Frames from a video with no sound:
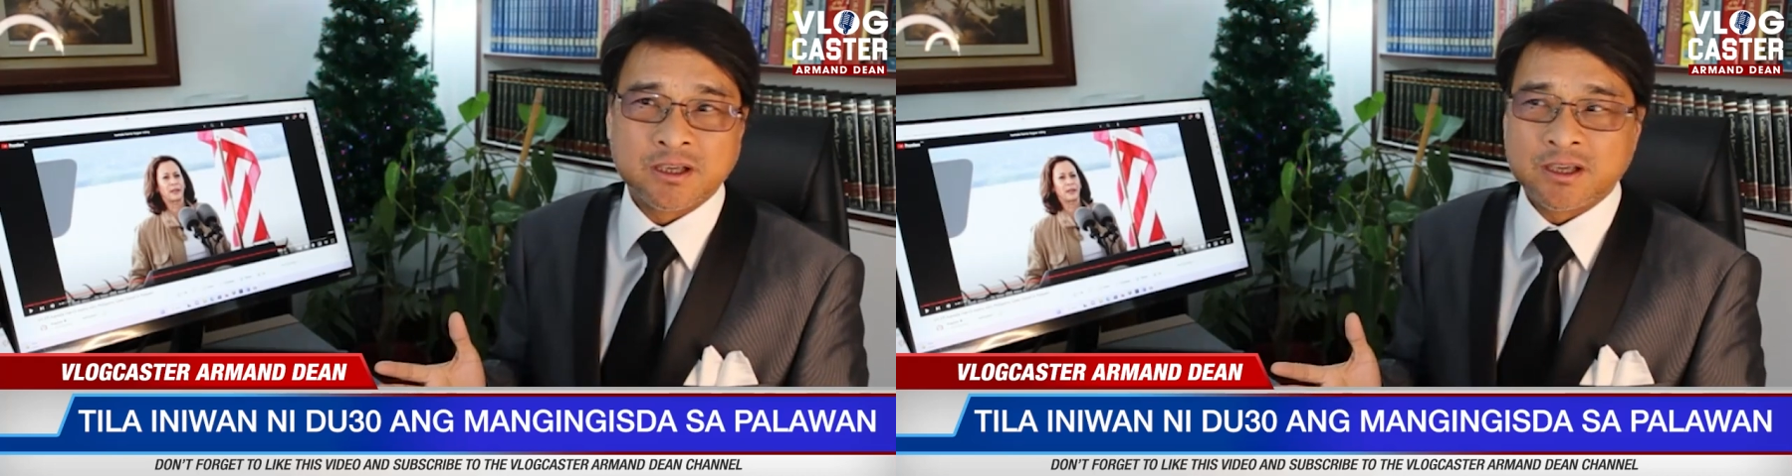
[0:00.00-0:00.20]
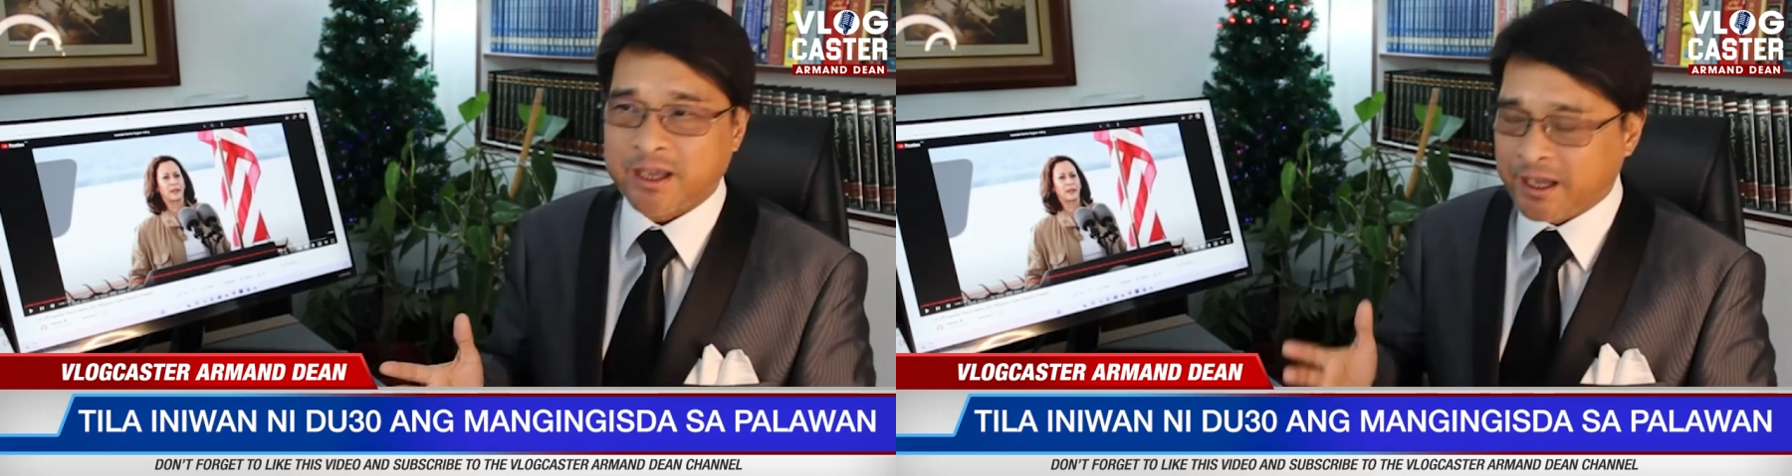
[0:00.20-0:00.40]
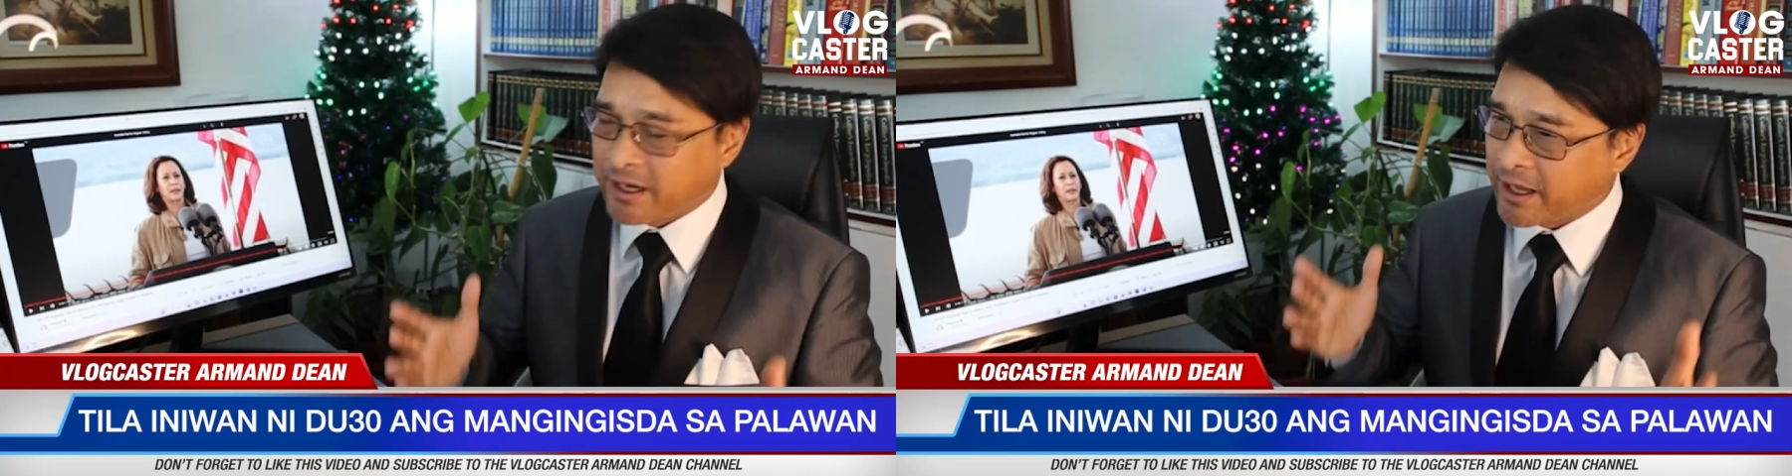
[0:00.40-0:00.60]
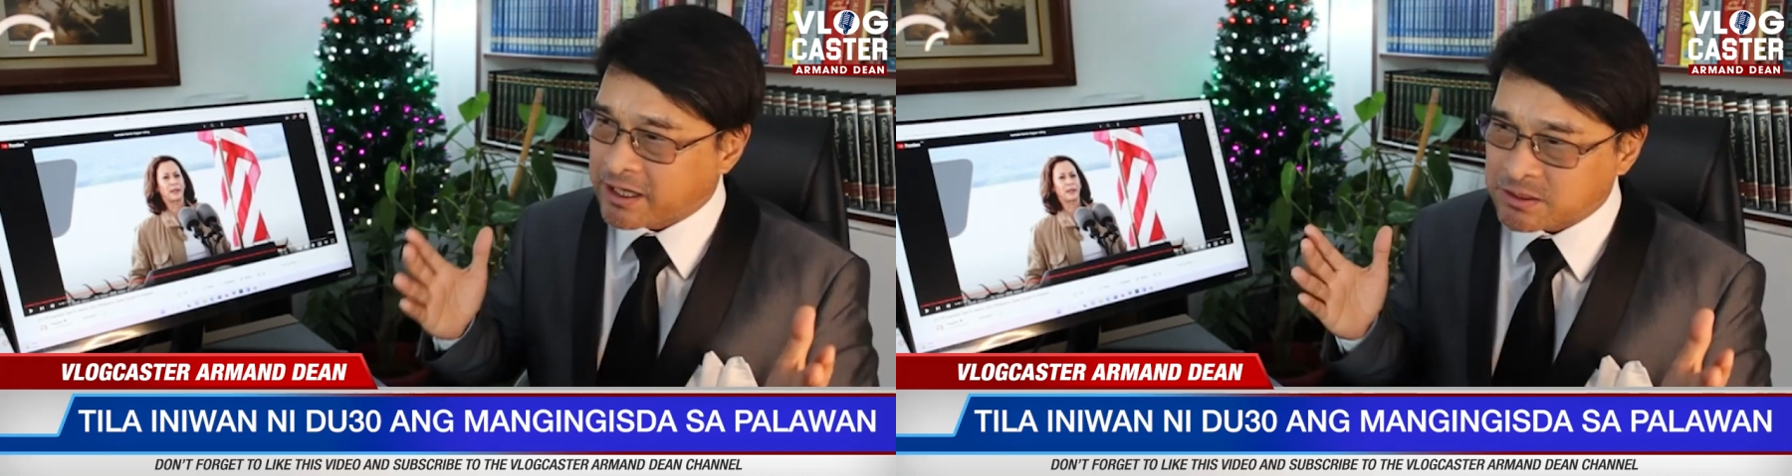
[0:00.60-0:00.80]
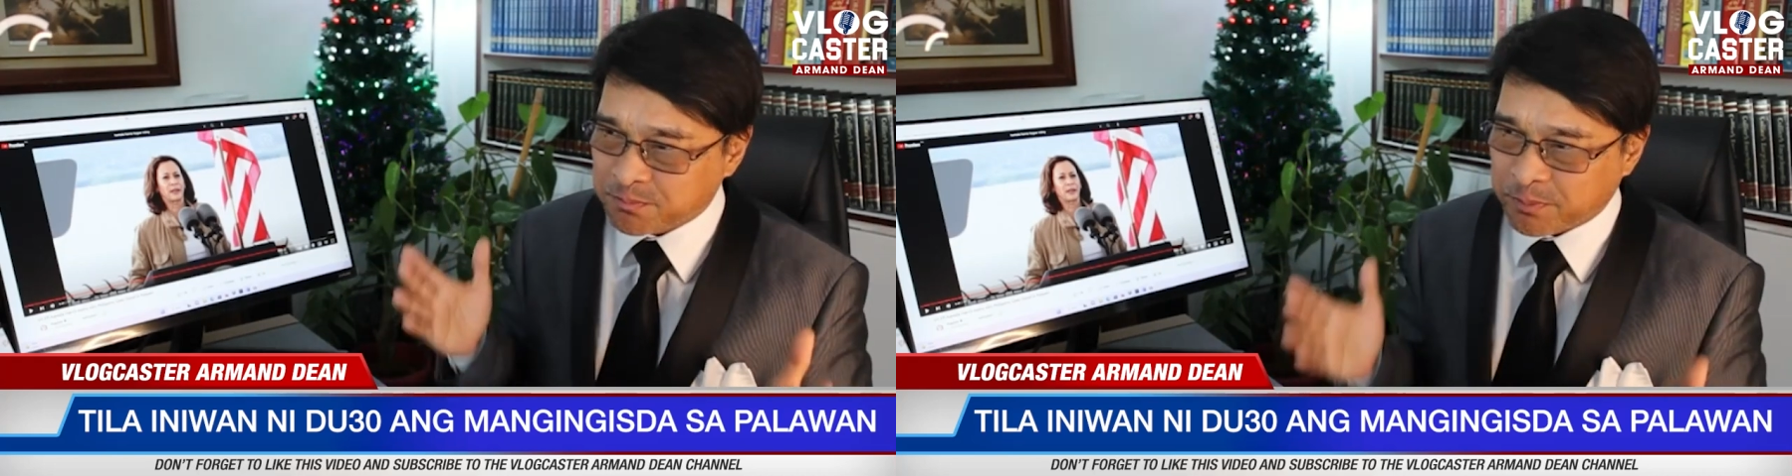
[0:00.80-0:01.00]
and I
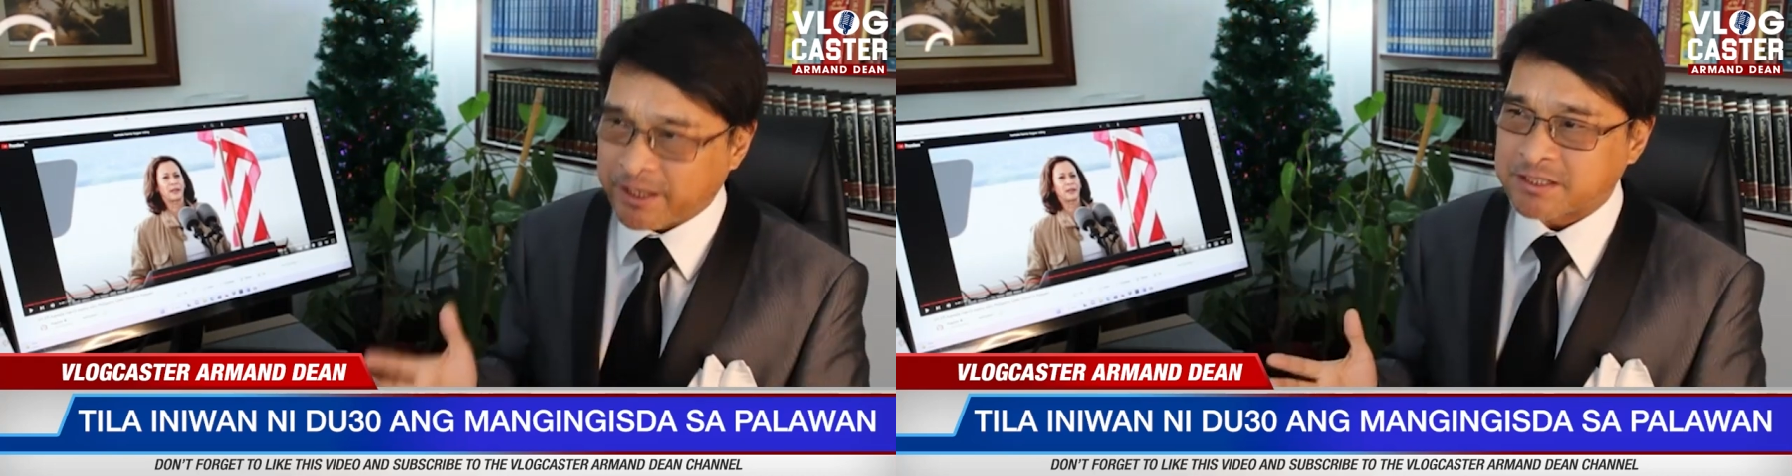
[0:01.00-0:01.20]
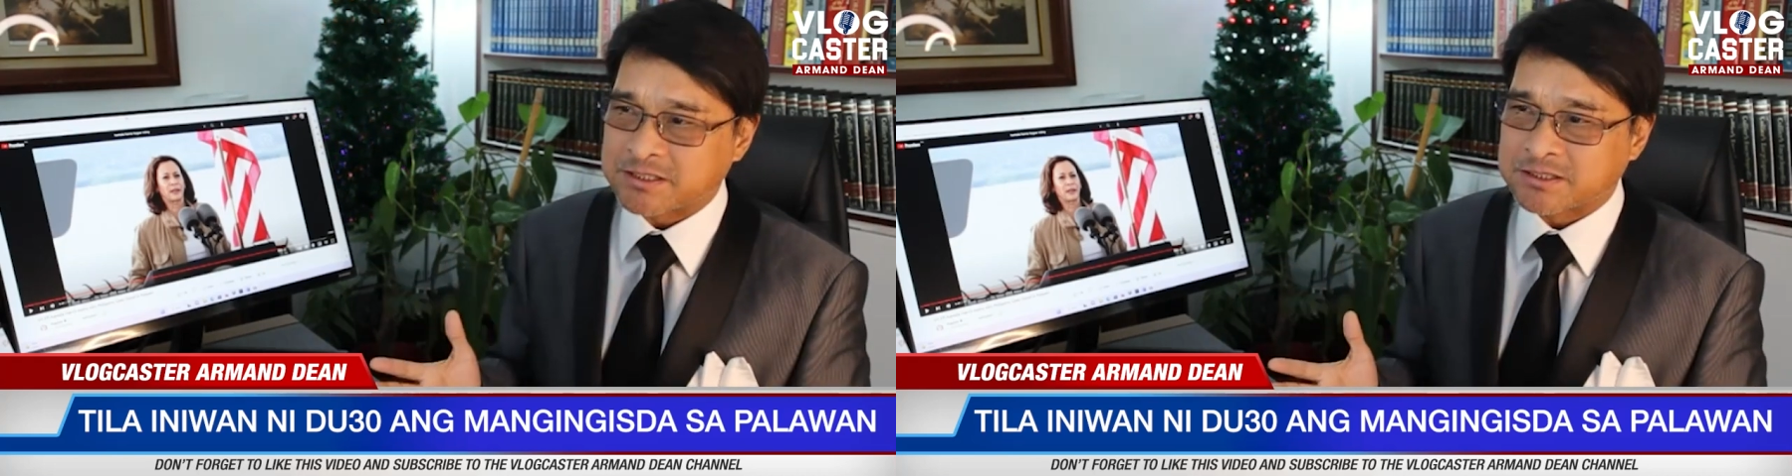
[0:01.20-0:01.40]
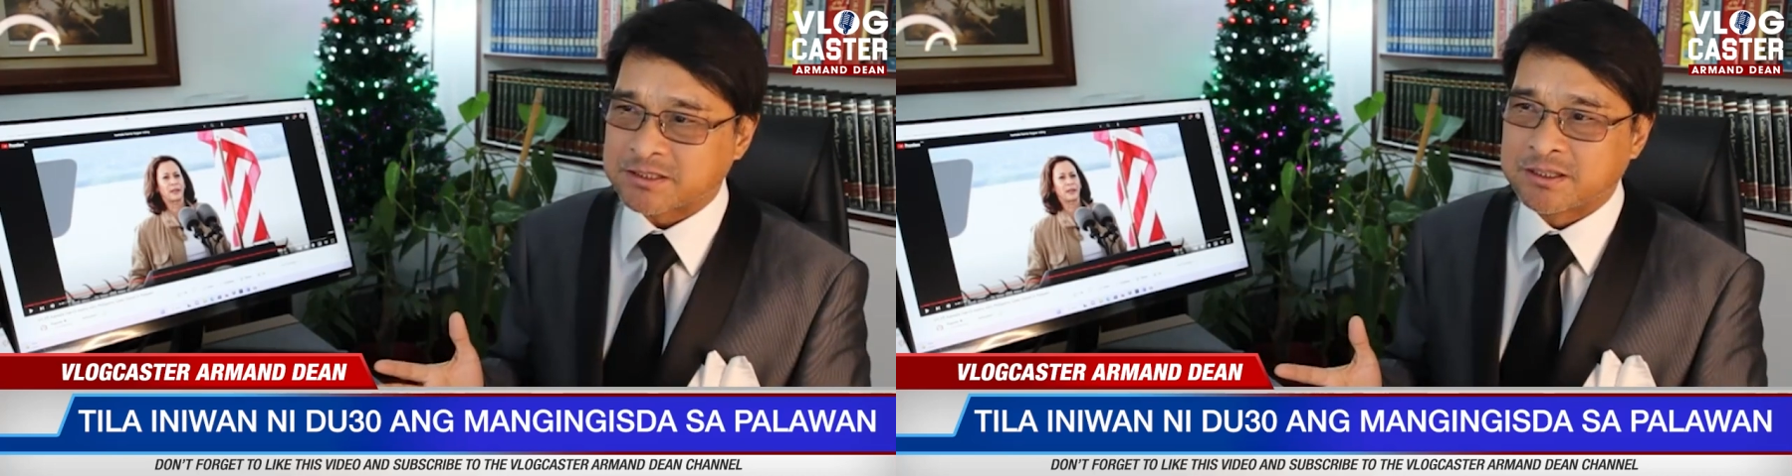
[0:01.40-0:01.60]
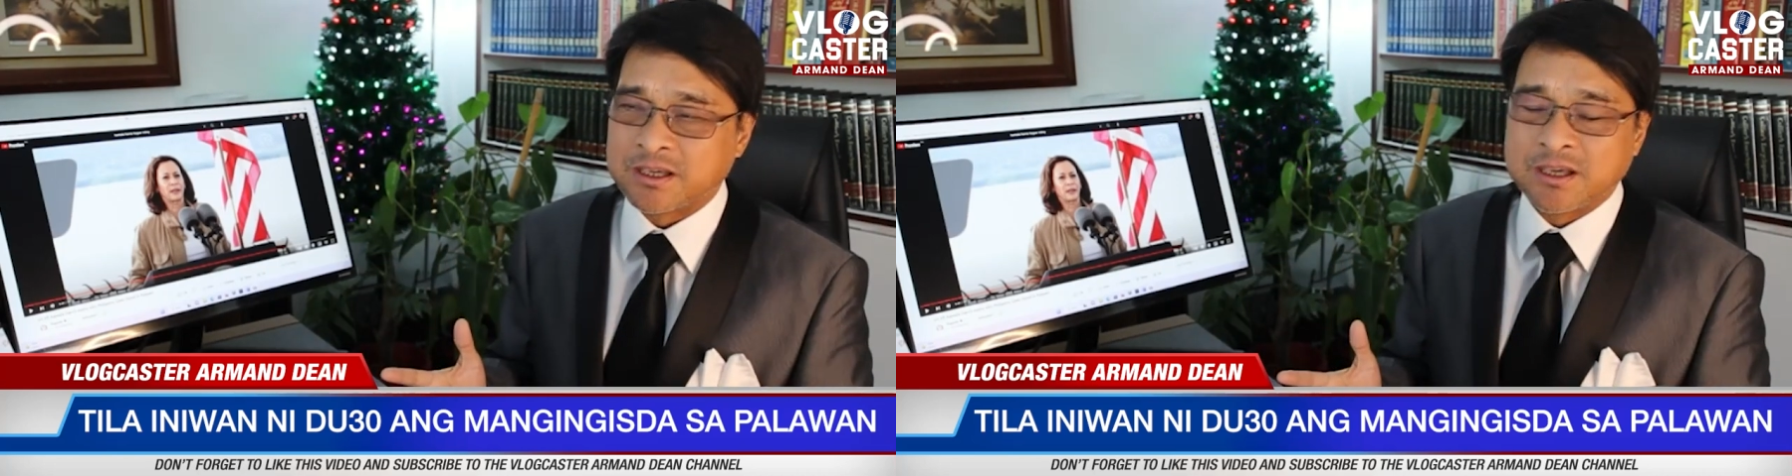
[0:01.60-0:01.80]
express